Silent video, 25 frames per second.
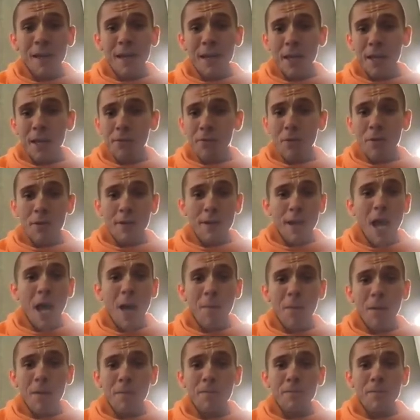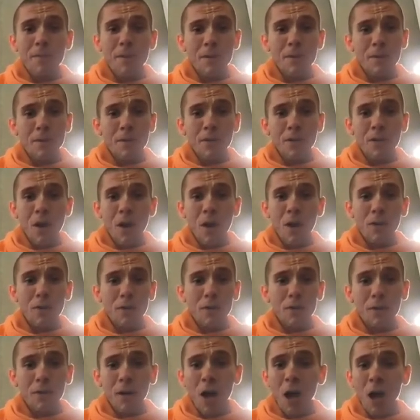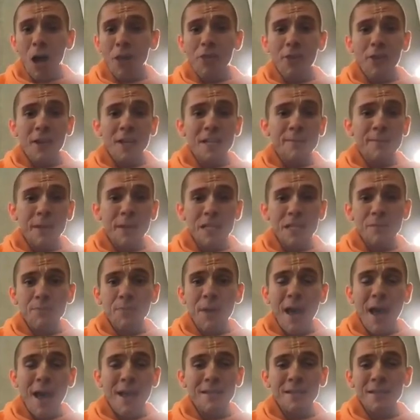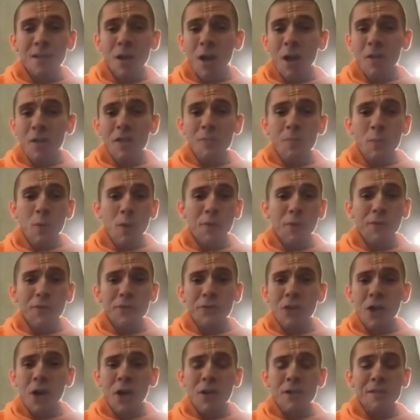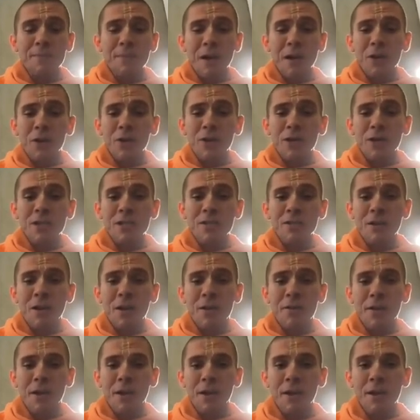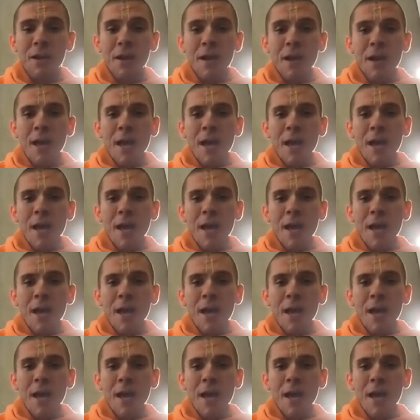he wrote an album called All Things Must Pass, and all these beautiful songs about Krishna are there.